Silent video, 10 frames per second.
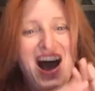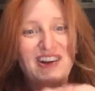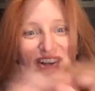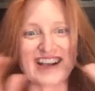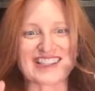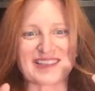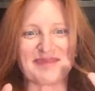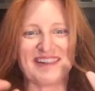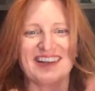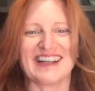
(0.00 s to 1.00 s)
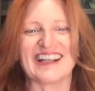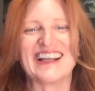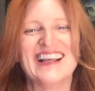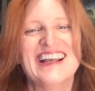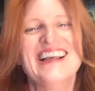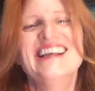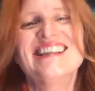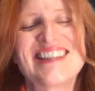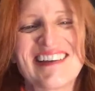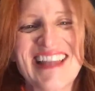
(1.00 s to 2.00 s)
across the board.
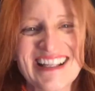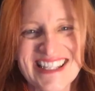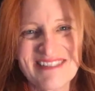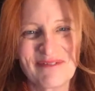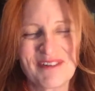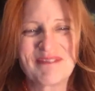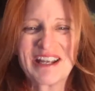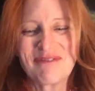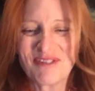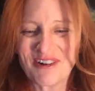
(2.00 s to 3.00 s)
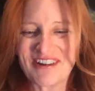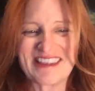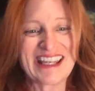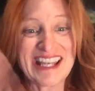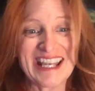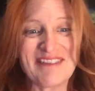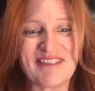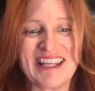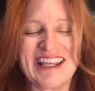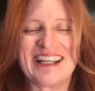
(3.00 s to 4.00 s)
So that's it for me for the
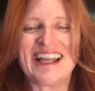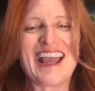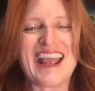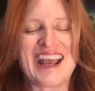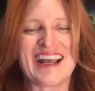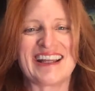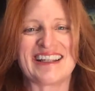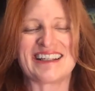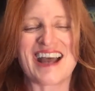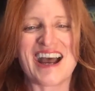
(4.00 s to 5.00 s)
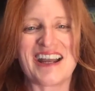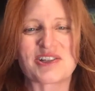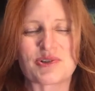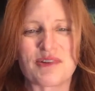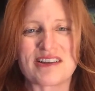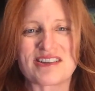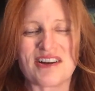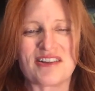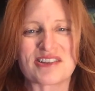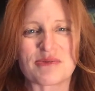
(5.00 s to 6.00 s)
evening. And I trust
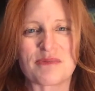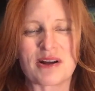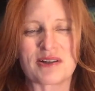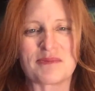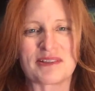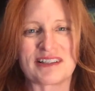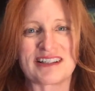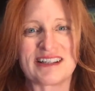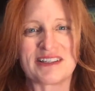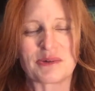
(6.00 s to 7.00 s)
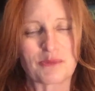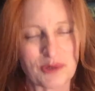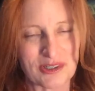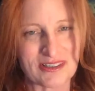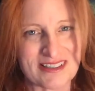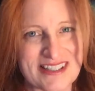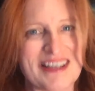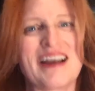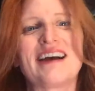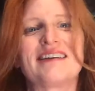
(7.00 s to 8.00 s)
all is remarkable in your world.
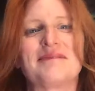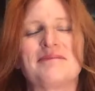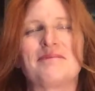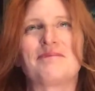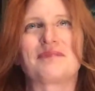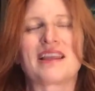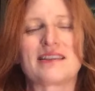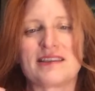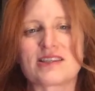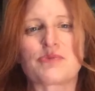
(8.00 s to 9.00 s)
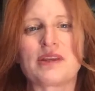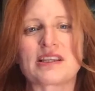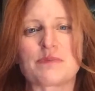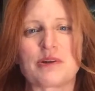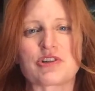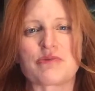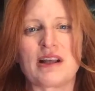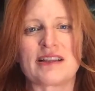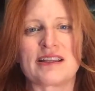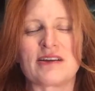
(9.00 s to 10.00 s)
This week,
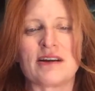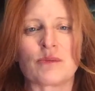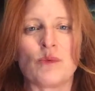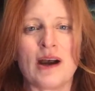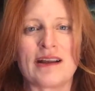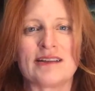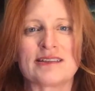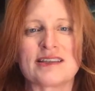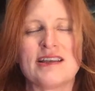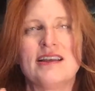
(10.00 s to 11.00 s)
Spirituality Gone Wild.